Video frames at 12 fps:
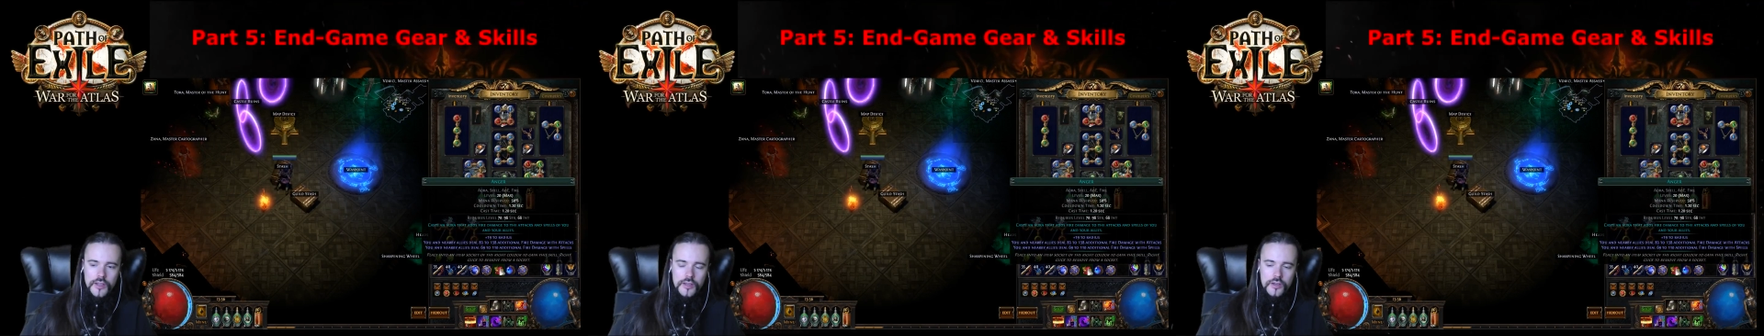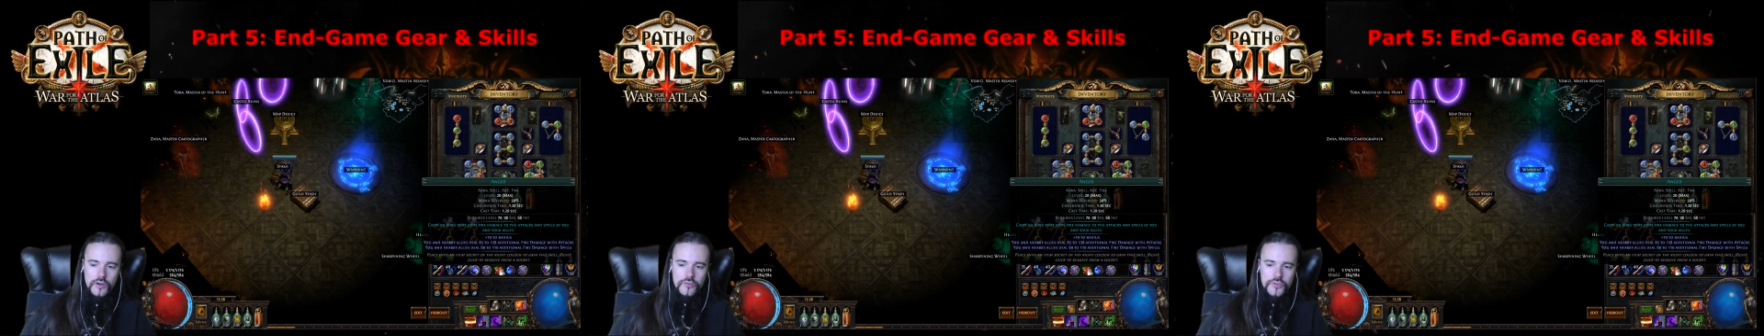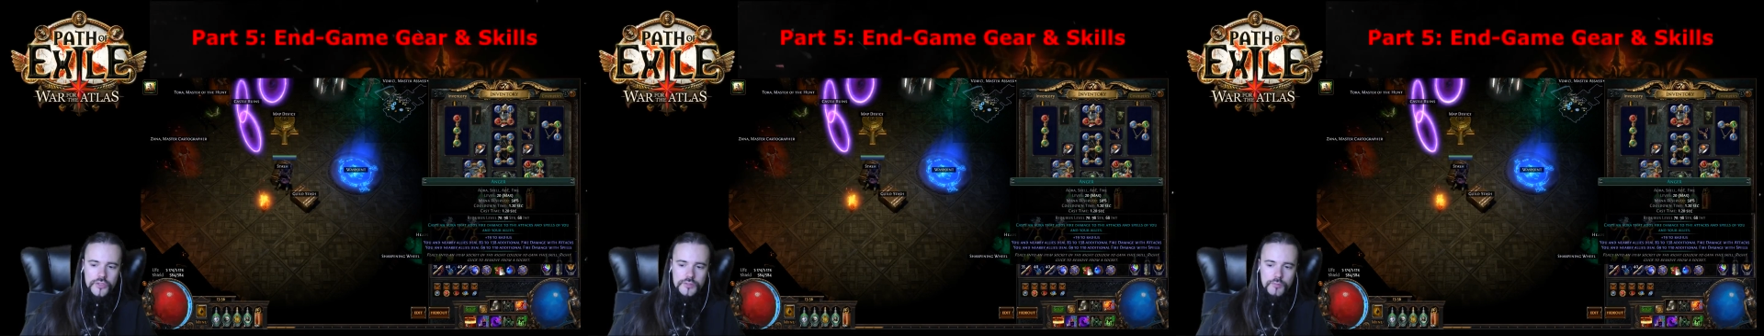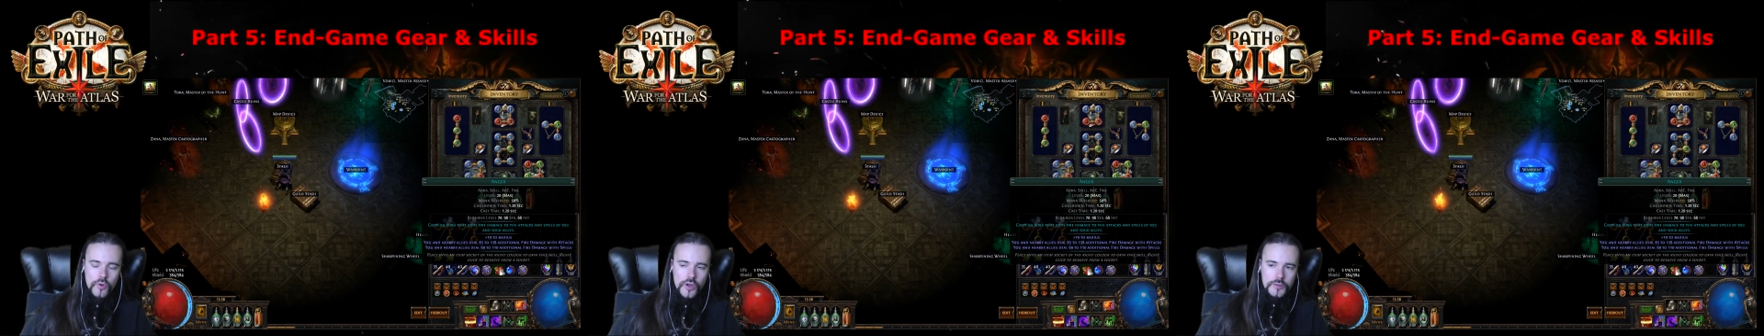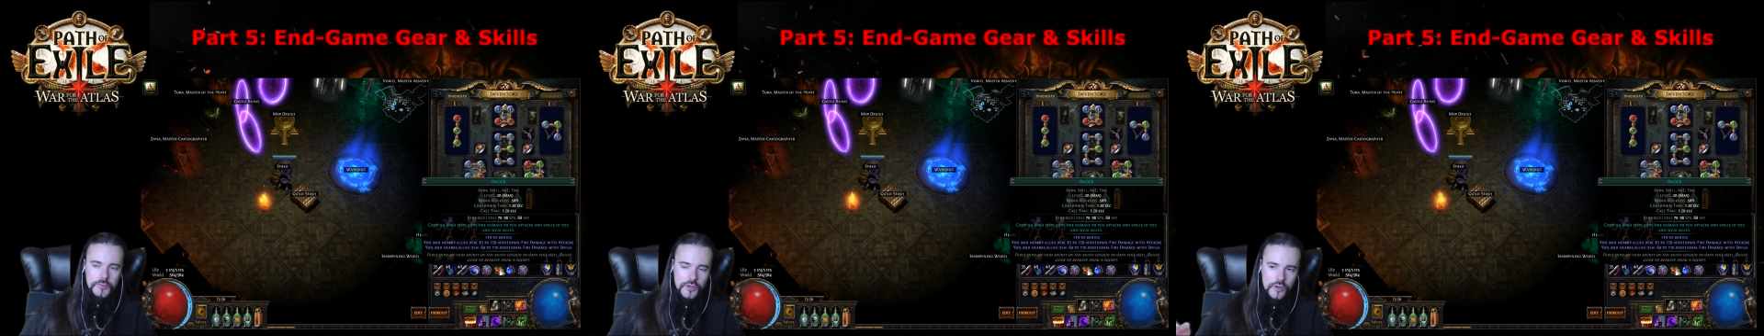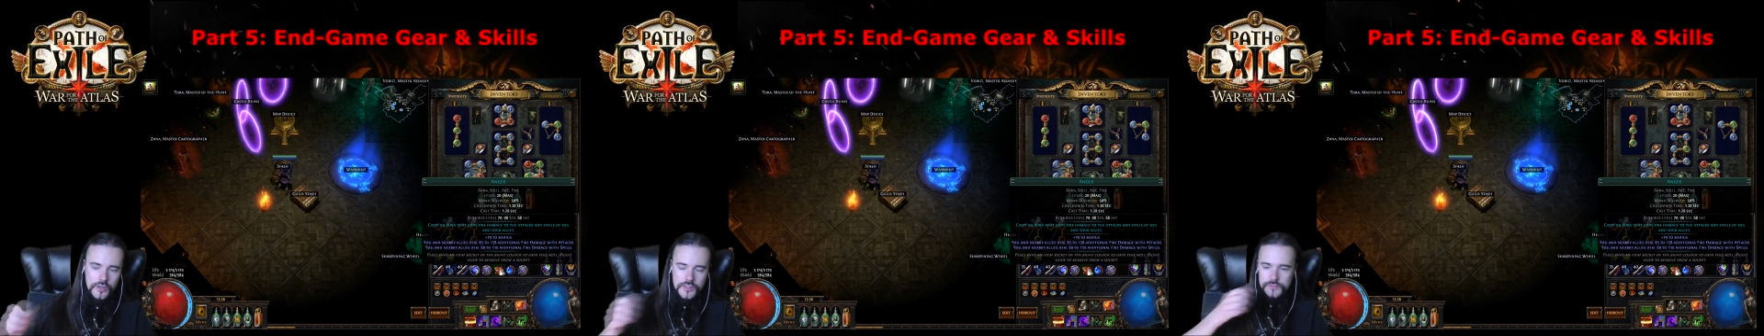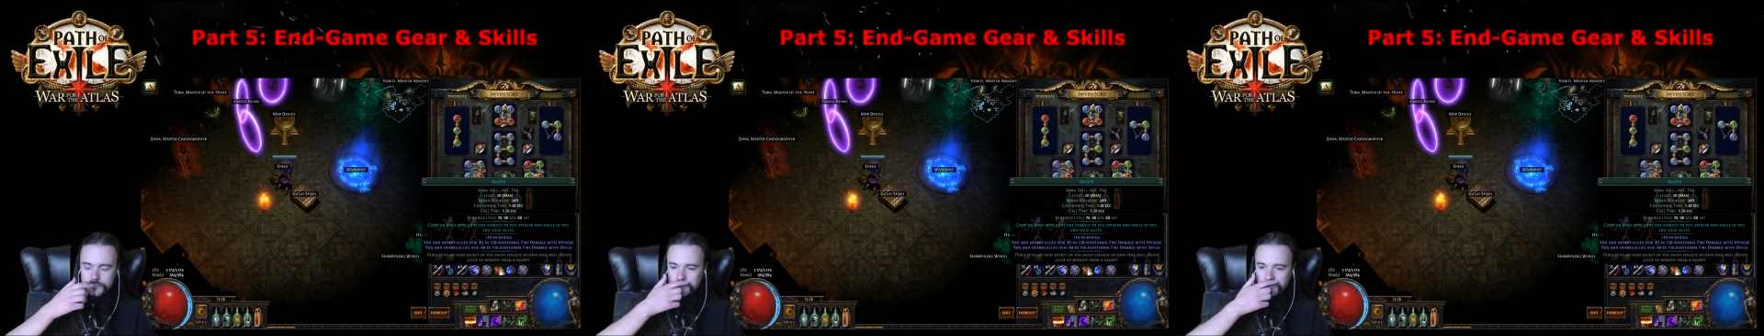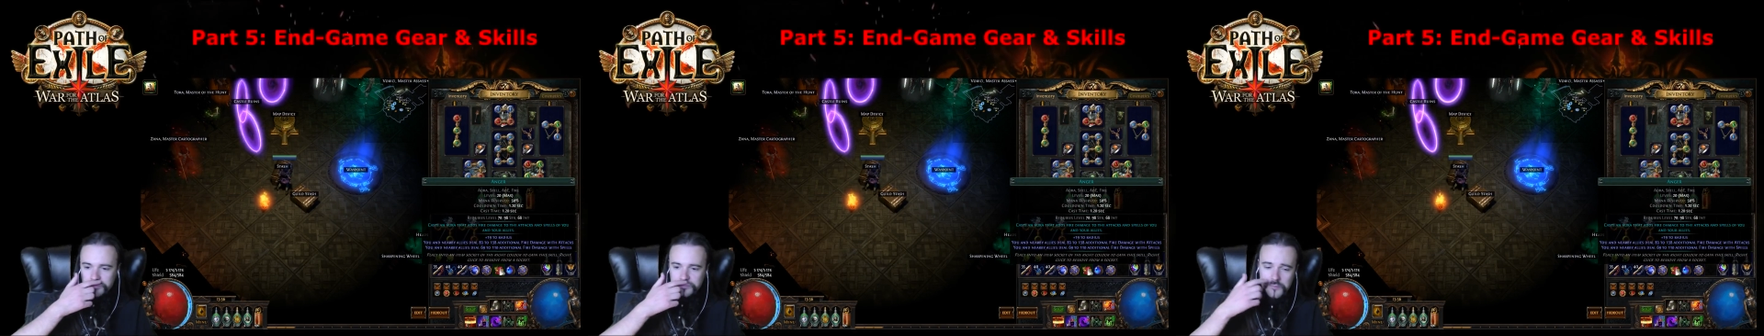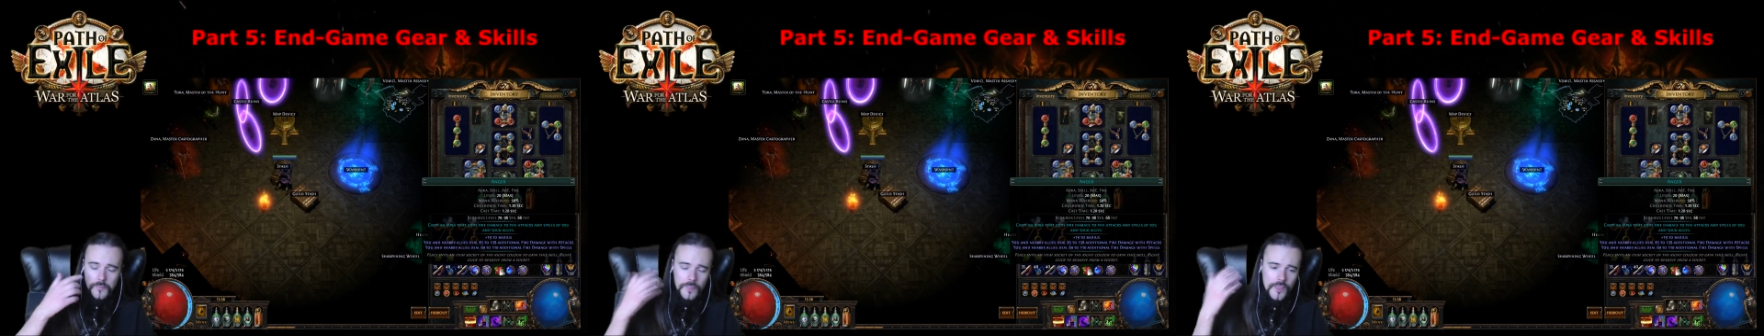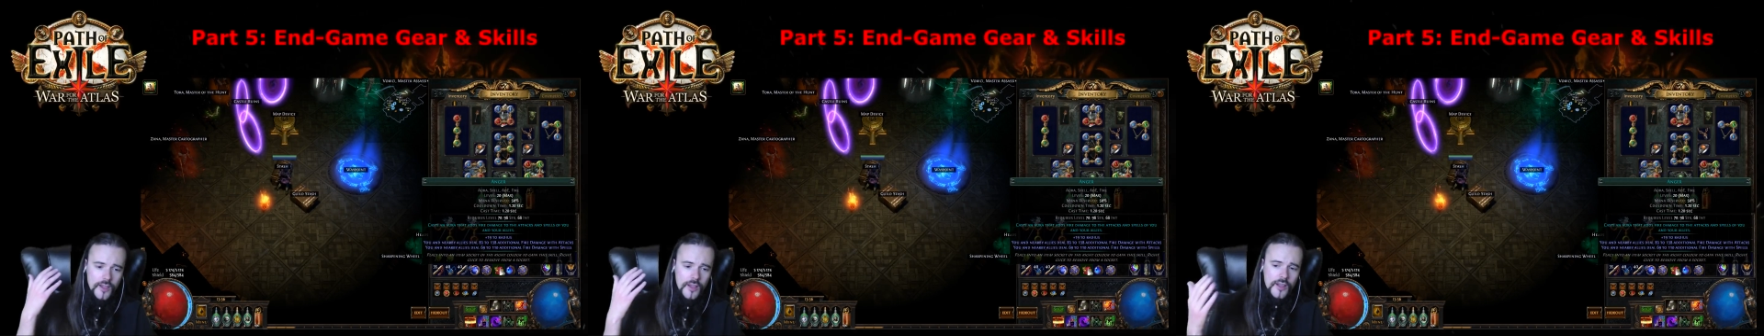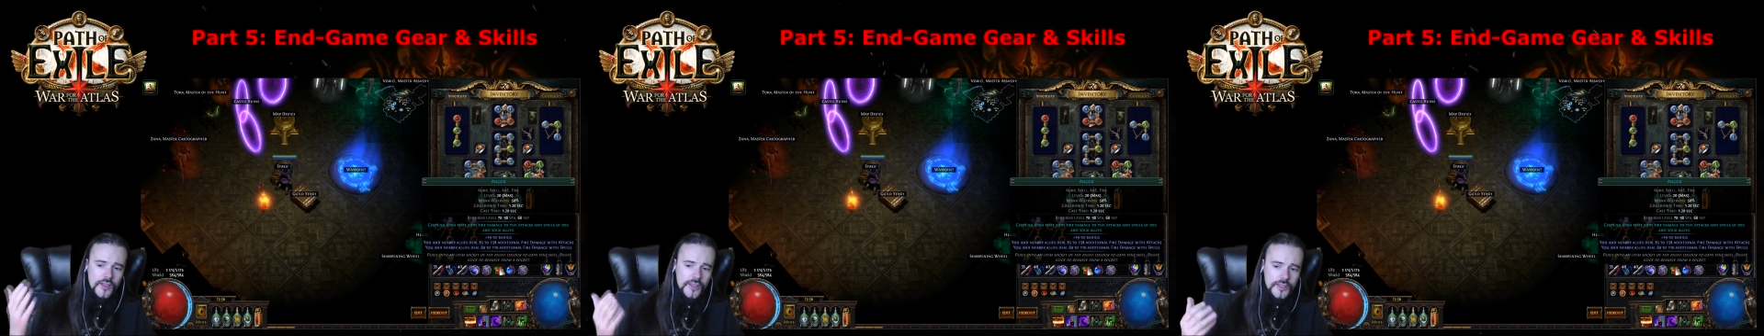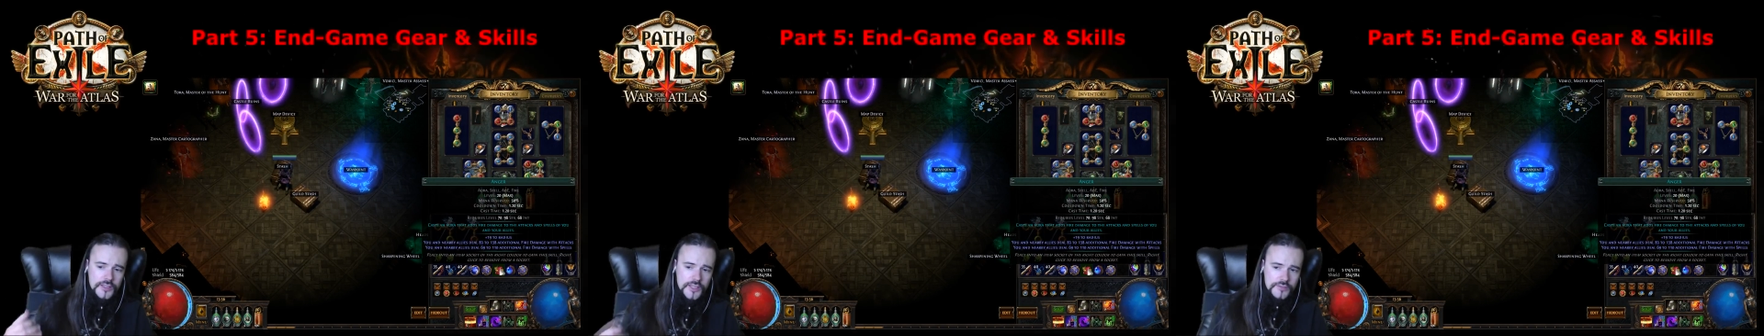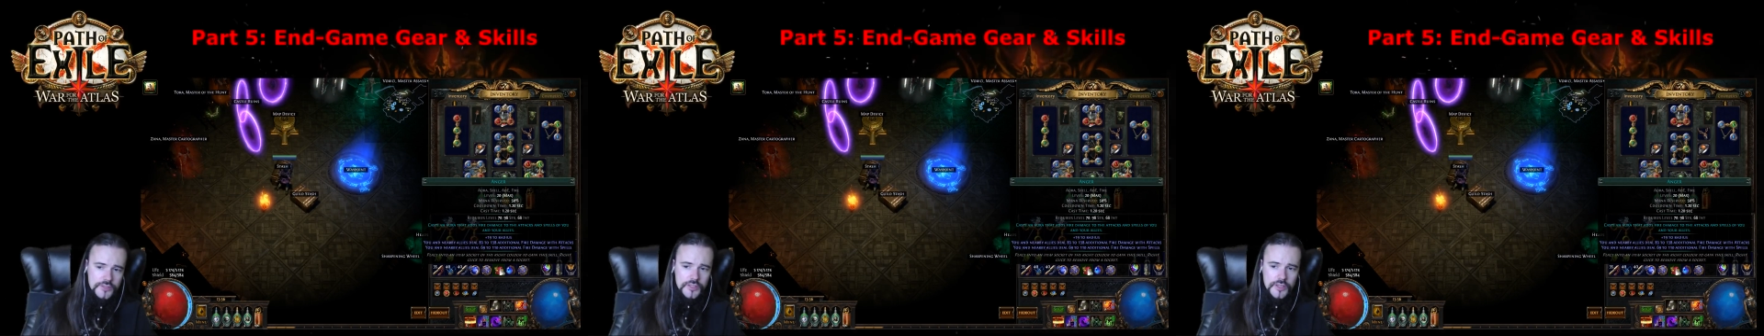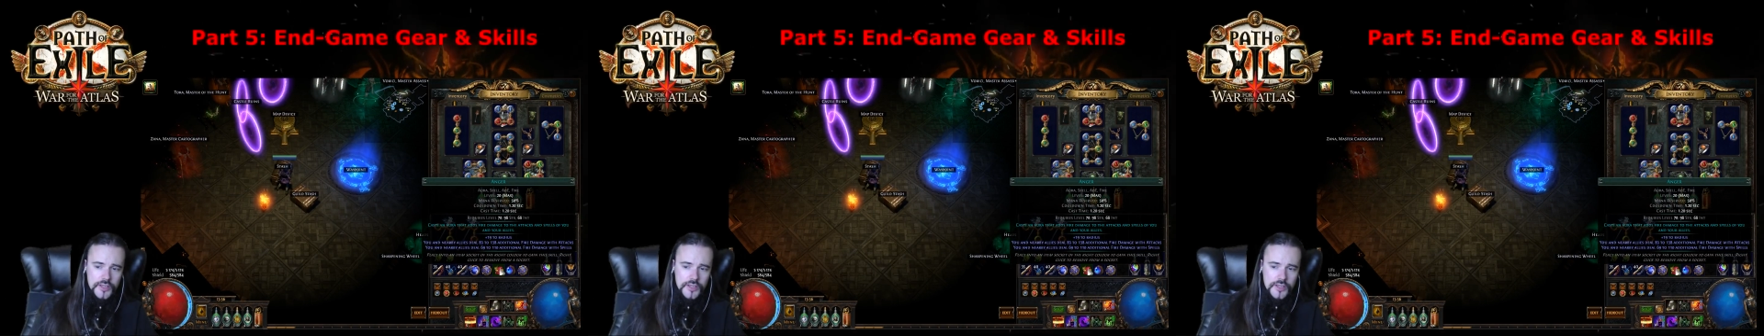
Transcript: Anger at this point because Haste gives